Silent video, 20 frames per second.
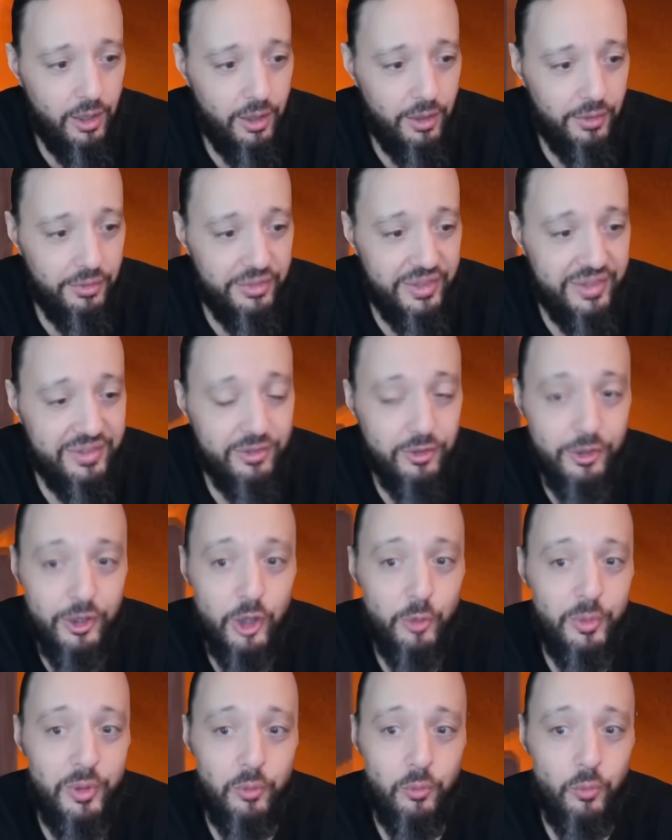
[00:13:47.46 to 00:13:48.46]
These are going
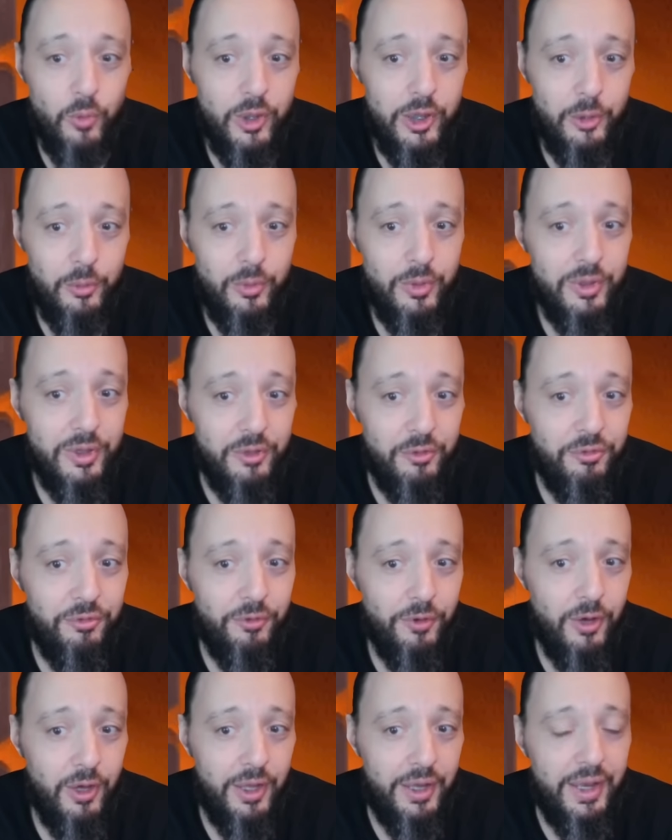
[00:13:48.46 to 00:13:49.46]
to be really, really
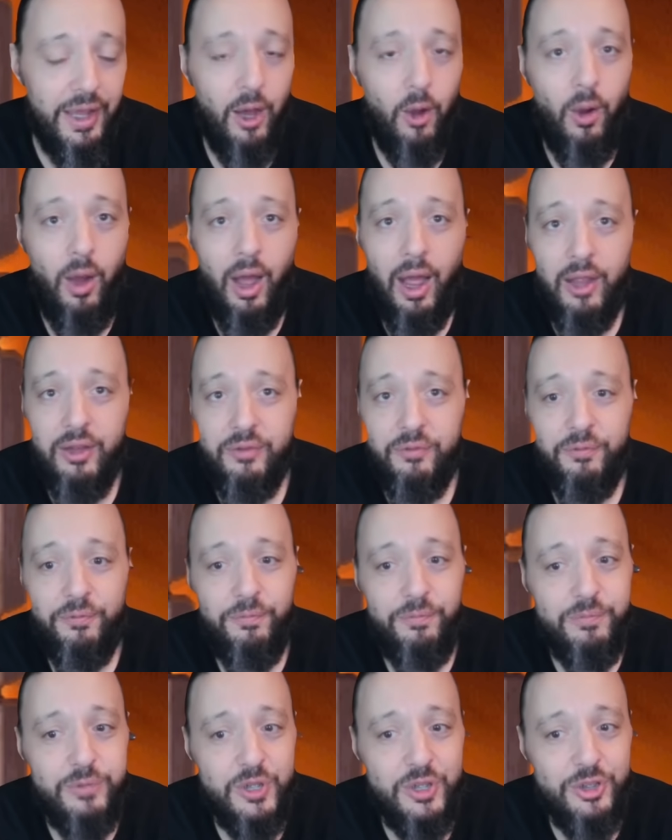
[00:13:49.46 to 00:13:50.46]
fun. Now, I
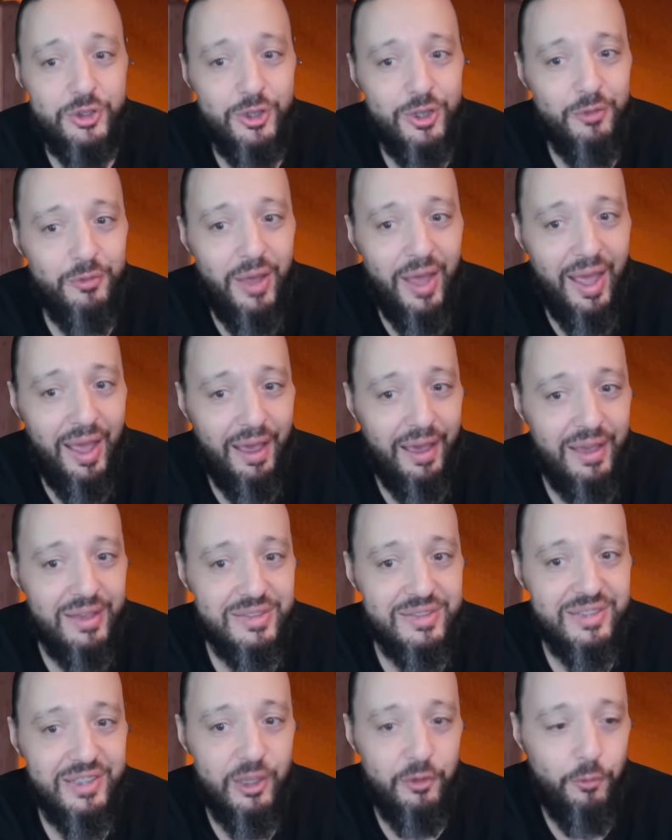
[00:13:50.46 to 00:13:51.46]
should have
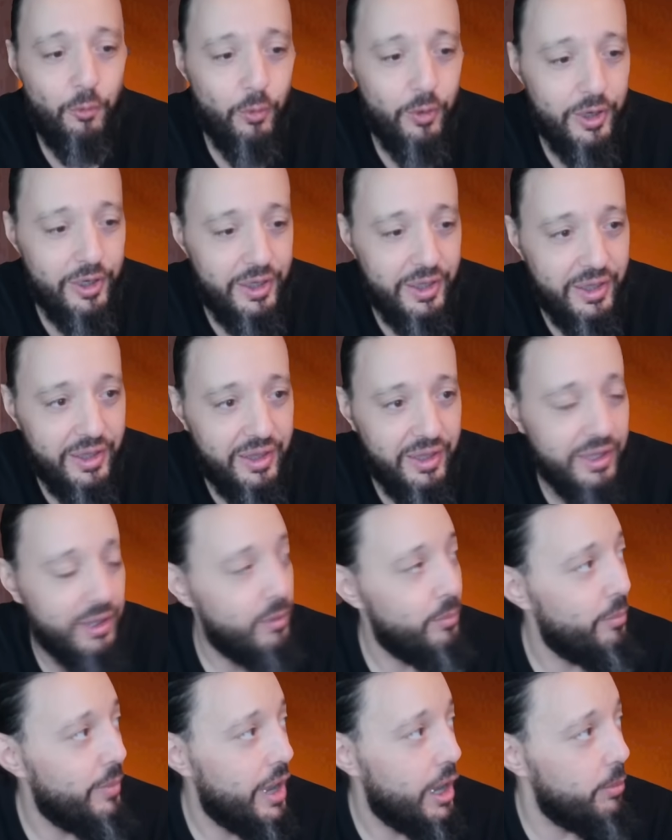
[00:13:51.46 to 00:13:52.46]
asked if we're going to
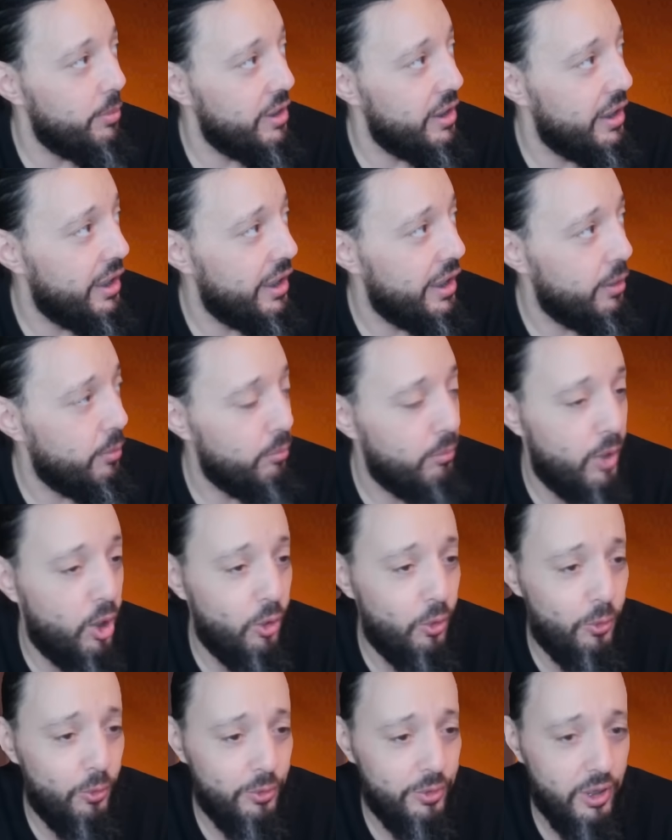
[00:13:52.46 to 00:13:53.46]
get maybe a
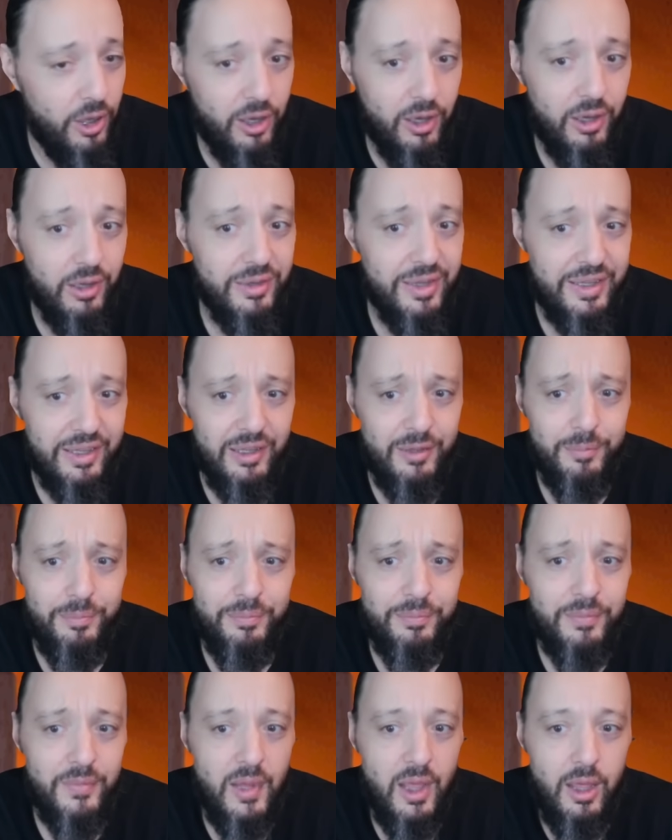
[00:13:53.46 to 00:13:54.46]
mode, like
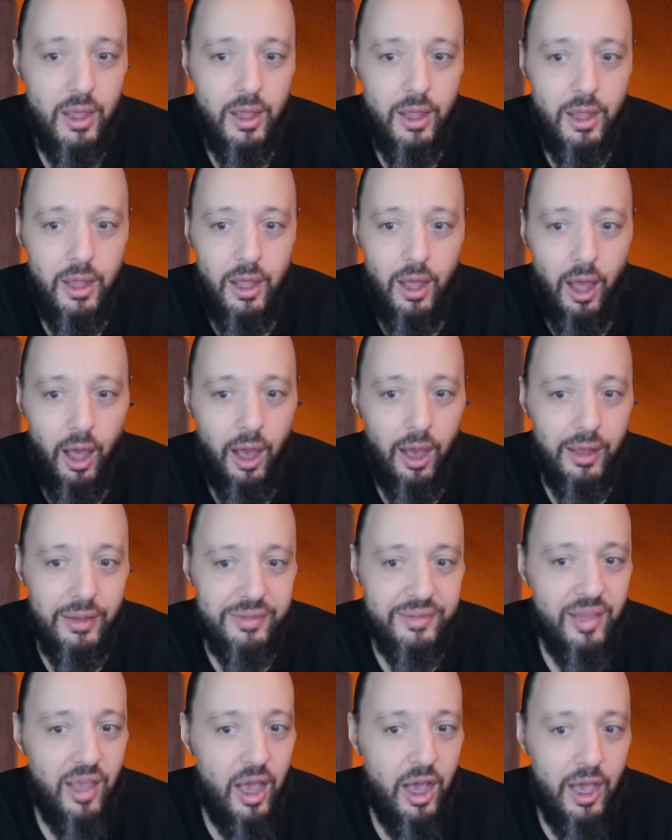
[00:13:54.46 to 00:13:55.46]
a
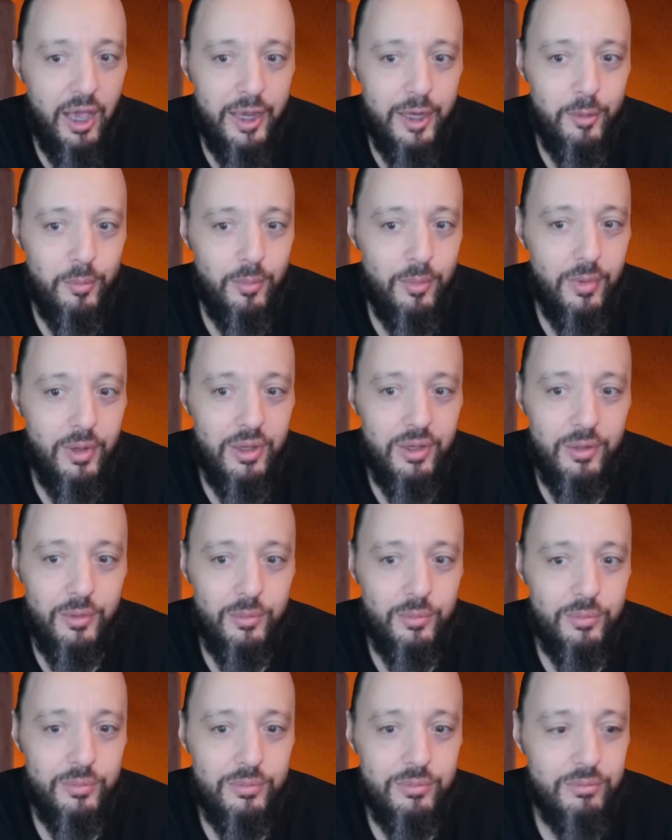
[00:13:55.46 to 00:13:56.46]
time
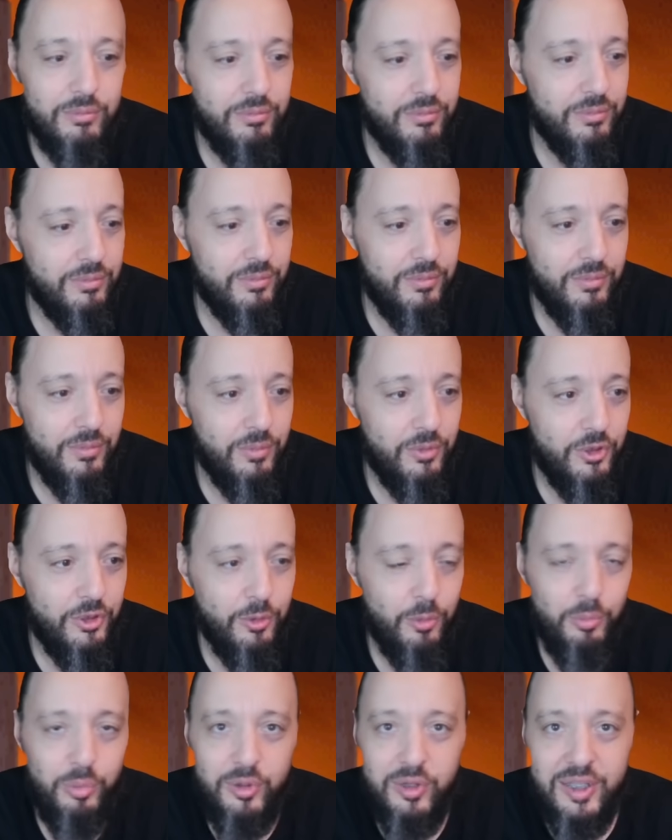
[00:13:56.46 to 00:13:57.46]

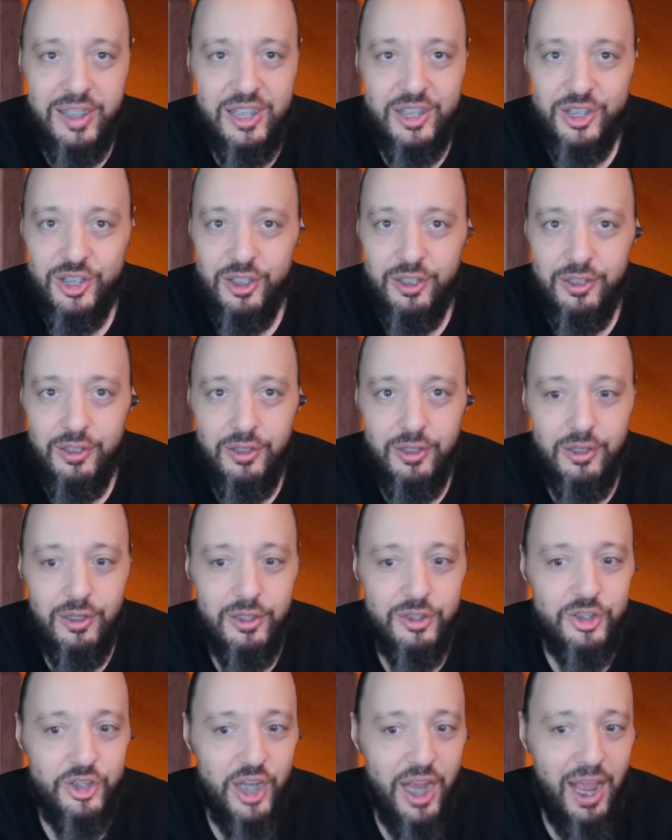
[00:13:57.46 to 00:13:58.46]

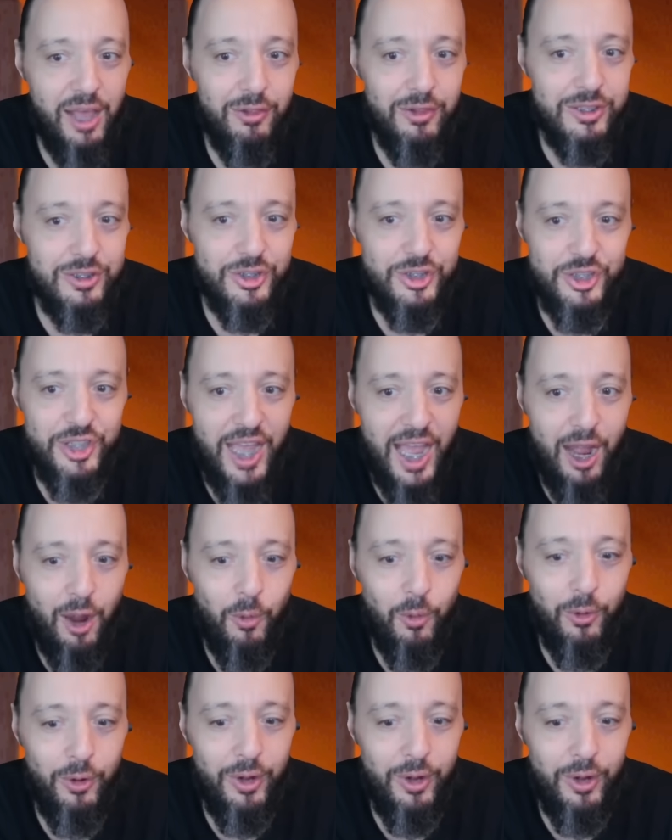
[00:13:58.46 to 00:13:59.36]
completion challenge tower,